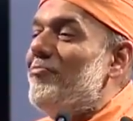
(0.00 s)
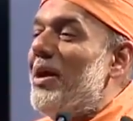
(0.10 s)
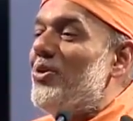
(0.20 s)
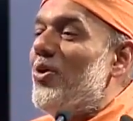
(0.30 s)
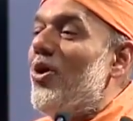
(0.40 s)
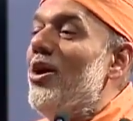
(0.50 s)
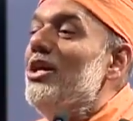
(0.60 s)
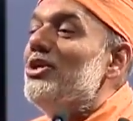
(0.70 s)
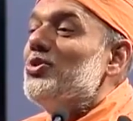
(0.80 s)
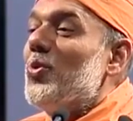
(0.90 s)
by your
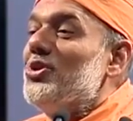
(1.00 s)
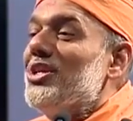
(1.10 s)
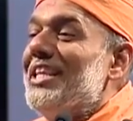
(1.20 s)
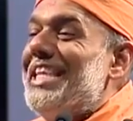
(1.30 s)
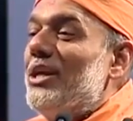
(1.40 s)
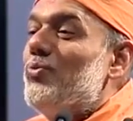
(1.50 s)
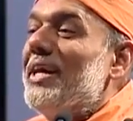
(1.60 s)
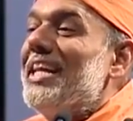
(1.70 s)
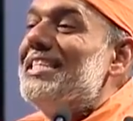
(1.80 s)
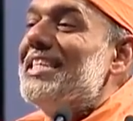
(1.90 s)
social
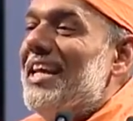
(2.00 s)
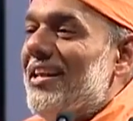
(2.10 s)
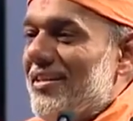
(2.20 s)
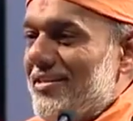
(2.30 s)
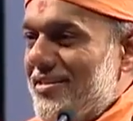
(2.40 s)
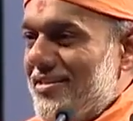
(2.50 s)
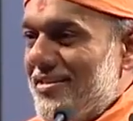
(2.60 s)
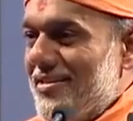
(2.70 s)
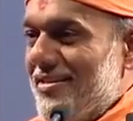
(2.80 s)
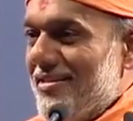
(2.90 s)
networking
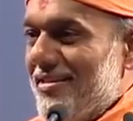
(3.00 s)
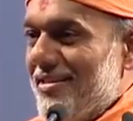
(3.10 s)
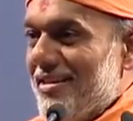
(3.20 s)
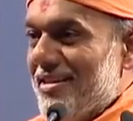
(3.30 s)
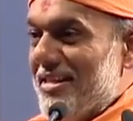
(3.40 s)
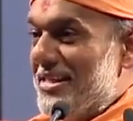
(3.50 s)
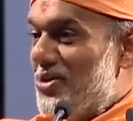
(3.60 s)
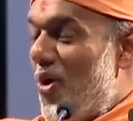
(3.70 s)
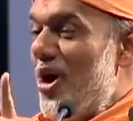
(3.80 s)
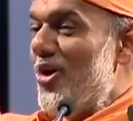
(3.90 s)
skills. This is
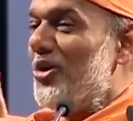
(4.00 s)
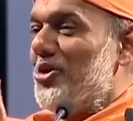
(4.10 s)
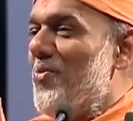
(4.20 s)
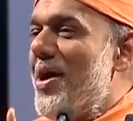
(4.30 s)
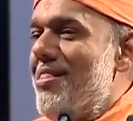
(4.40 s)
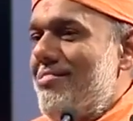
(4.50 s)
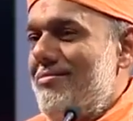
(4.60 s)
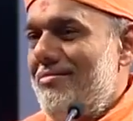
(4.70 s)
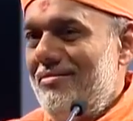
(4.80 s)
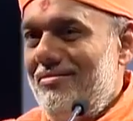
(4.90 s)
all not your wealth.